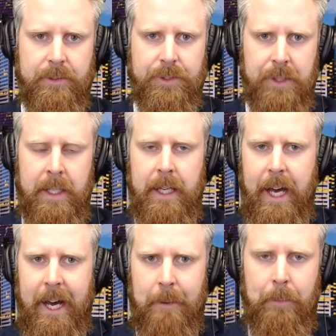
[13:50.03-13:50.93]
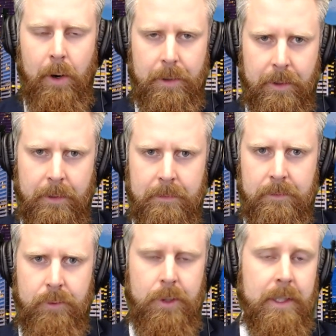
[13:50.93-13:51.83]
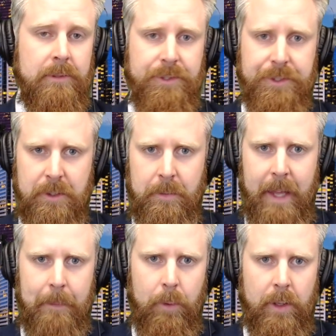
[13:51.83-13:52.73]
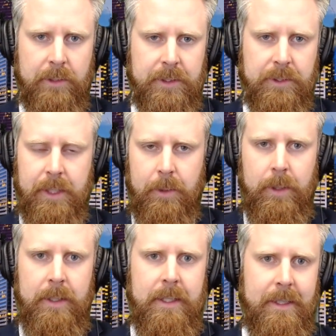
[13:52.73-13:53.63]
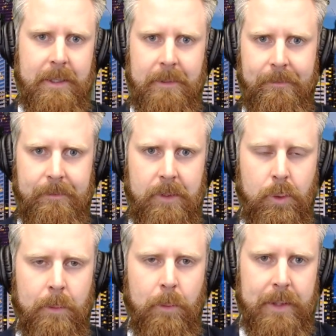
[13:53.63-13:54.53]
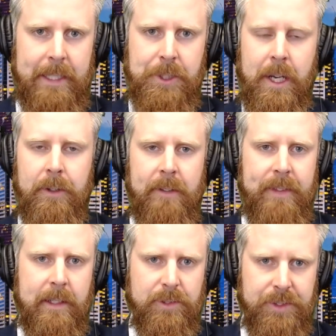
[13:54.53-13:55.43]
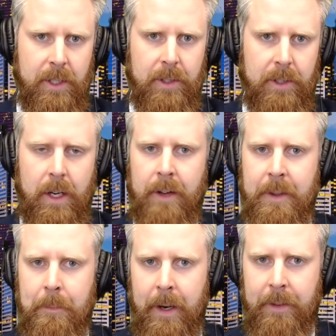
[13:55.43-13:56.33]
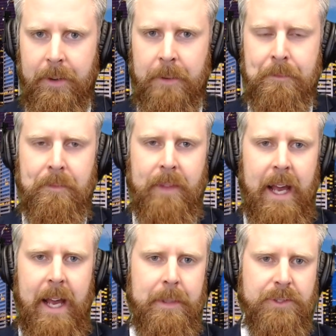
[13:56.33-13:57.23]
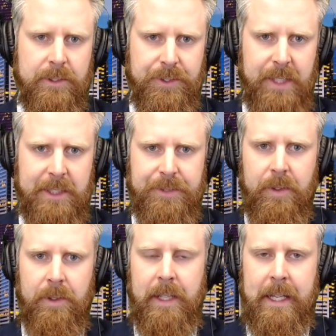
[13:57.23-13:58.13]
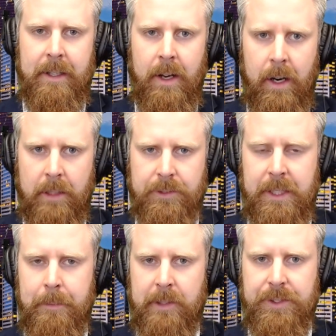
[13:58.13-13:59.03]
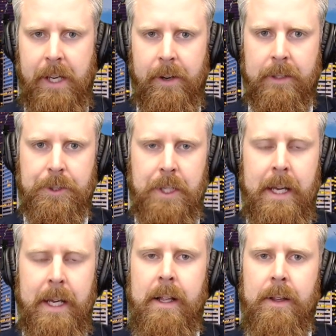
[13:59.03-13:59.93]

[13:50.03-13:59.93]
his partner to consume that poisonous liquid to abort that child, if the assault on the mother had been successful in causing a miscarriage,